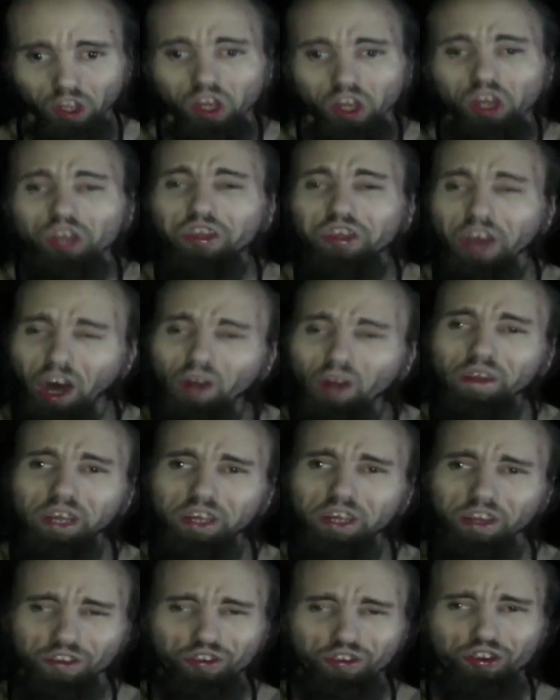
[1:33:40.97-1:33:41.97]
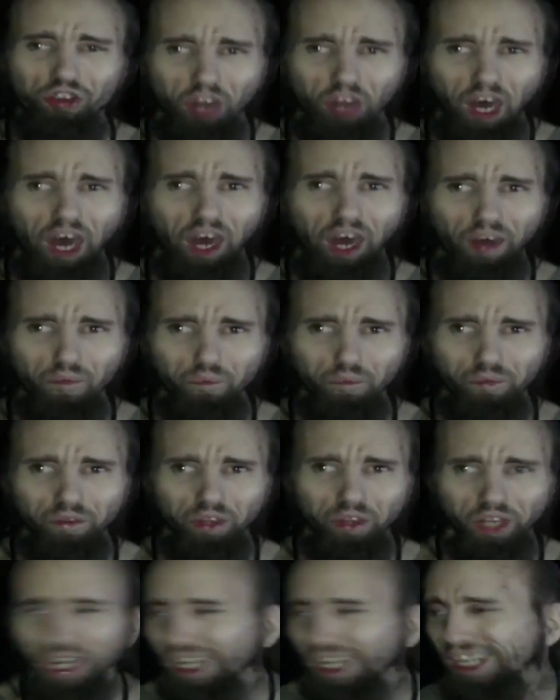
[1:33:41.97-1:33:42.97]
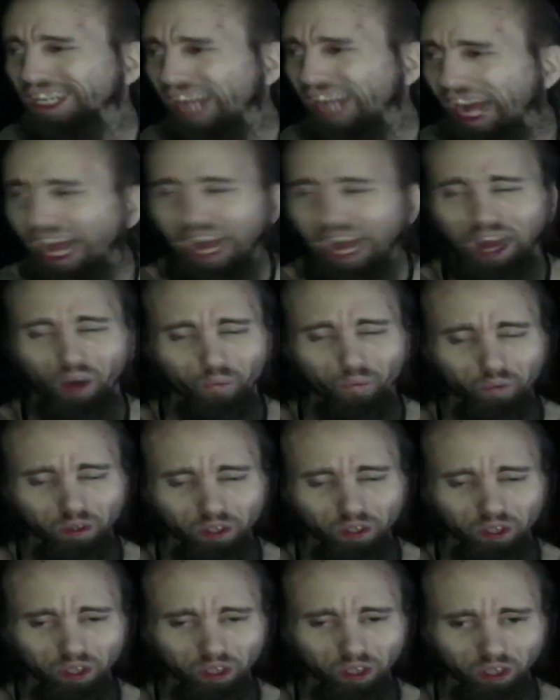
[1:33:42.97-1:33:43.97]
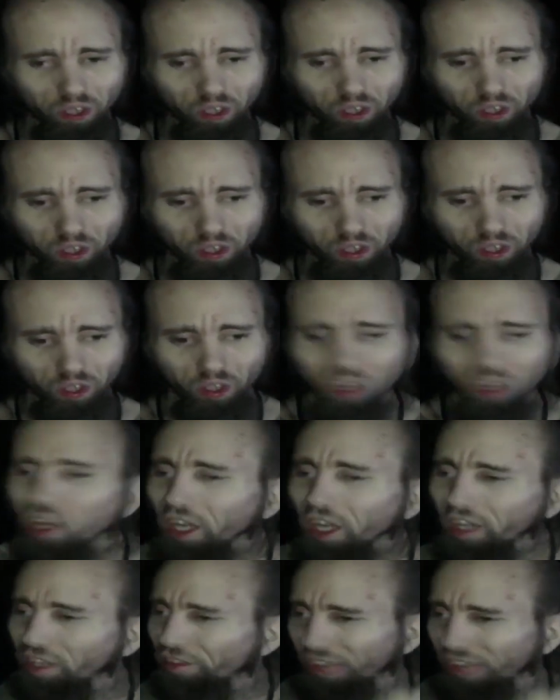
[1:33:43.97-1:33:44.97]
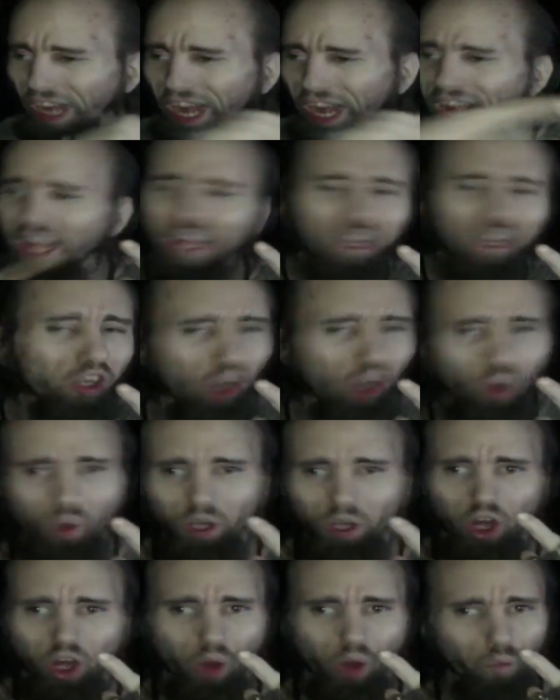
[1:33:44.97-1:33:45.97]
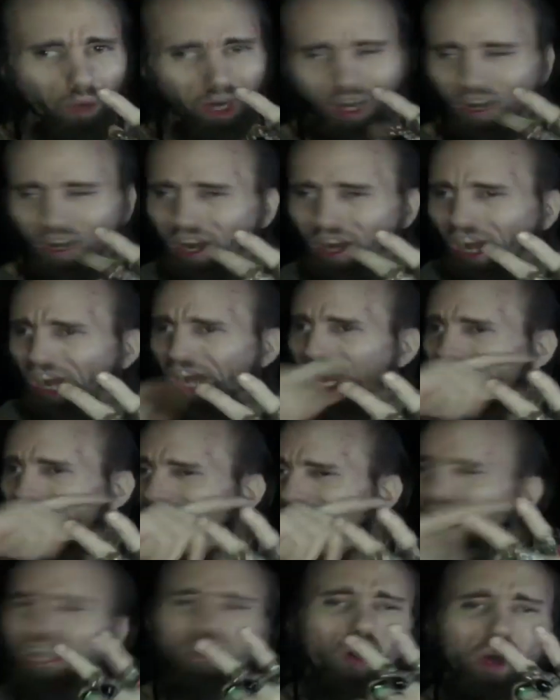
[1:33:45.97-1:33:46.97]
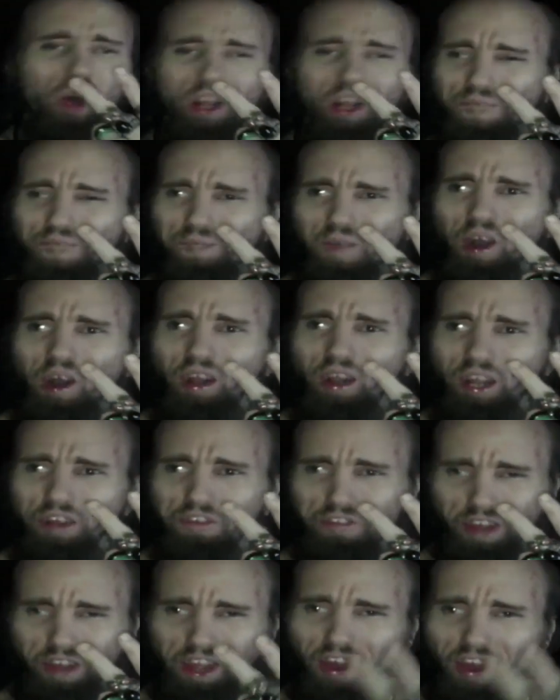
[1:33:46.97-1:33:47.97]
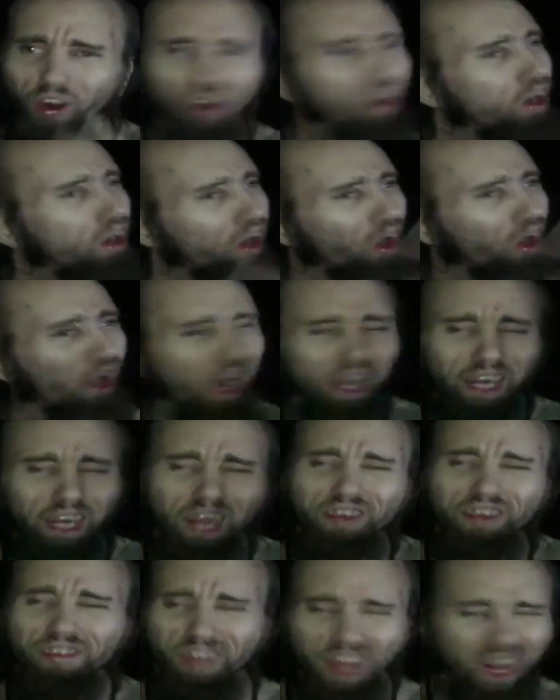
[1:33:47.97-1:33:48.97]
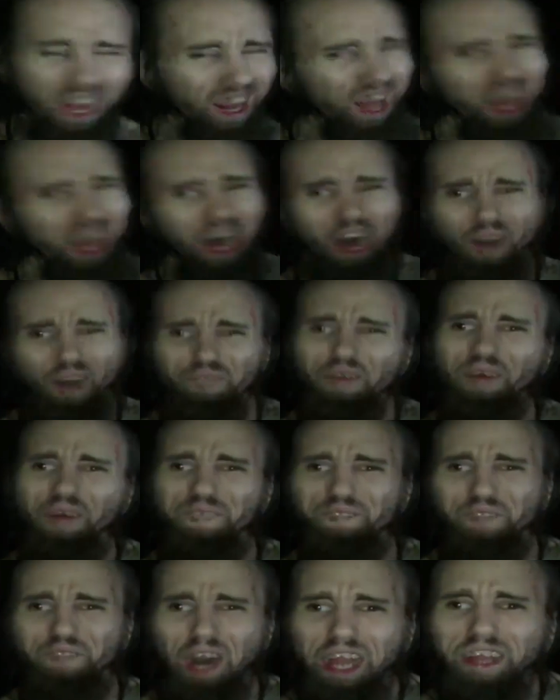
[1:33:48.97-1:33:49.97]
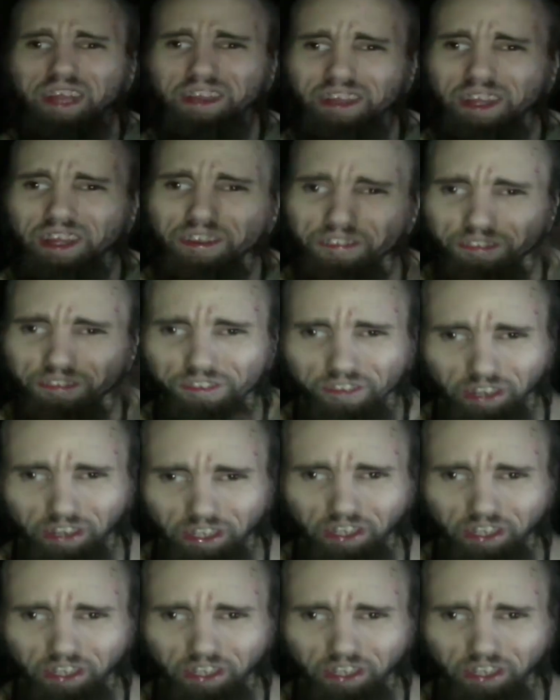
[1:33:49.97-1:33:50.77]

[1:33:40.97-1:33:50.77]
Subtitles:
Y'all need to stop. Now, because I ain't going nowhere, I ain't going to fucking jail. Like I said, I'm going to fight this shit.